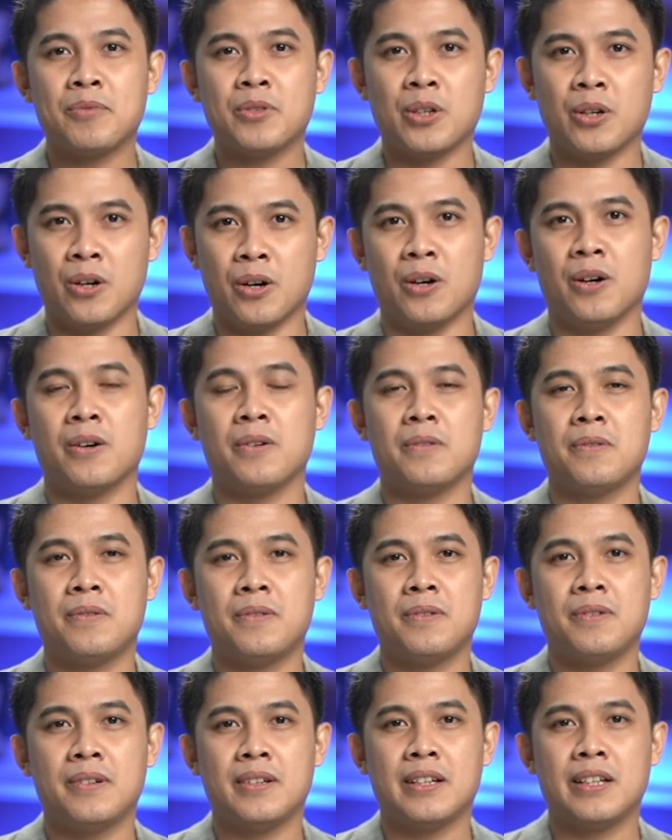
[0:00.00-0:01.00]
of
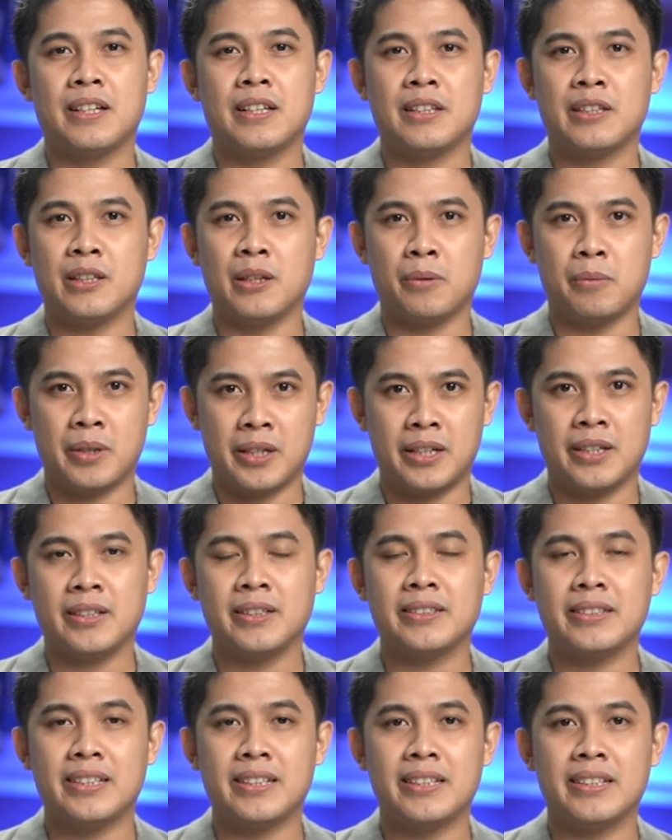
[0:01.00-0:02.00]
the
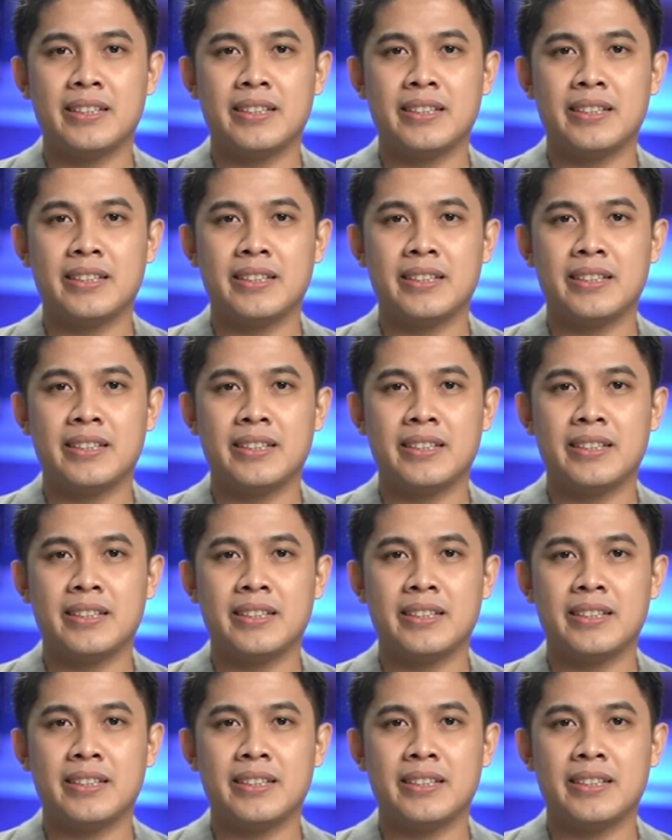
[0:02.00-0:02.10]
world.